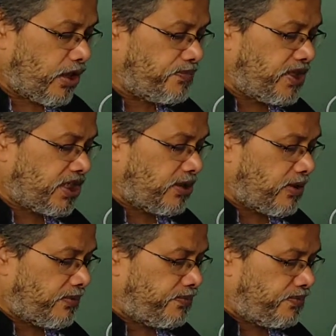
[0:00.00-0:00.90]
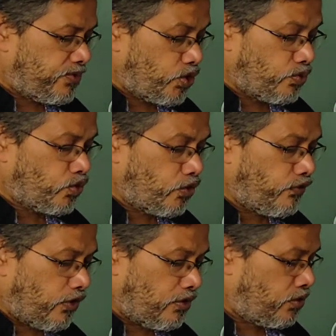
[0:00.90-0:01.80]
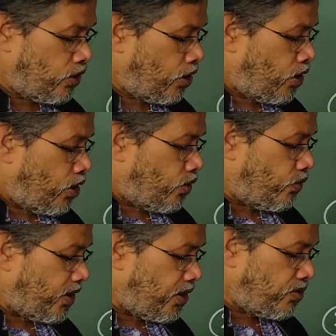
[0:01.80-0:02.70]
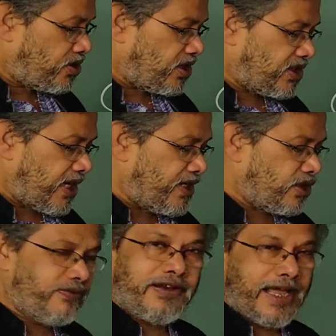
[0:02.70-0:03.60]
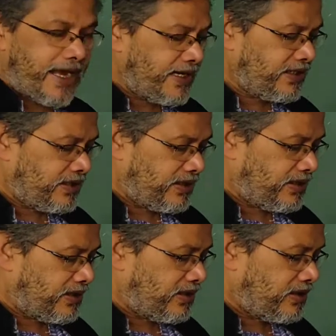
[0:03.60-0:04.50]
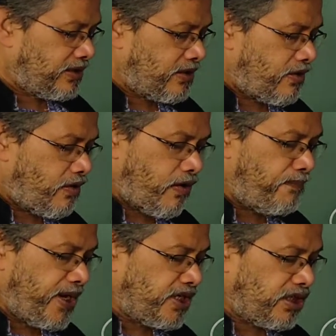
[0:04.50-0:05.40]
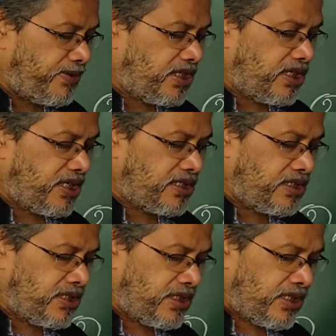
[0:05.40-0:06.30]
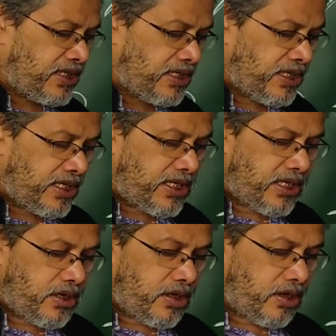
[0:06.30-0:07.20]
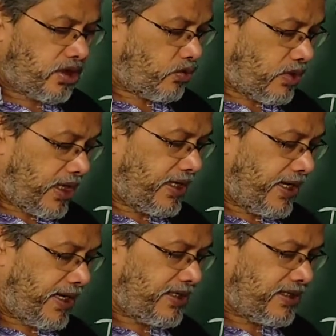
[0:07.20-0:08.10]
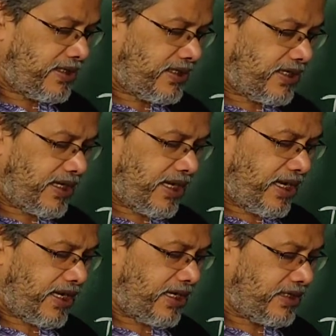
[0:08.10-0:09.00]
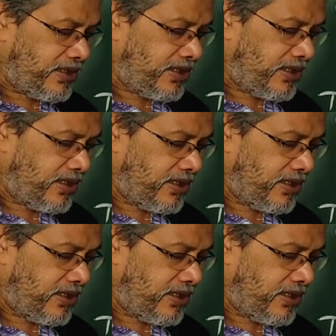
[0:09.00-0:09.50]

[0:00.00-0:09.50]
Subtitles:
The objective of twofold: to reduce the size of land of big zamindars on the one hand, and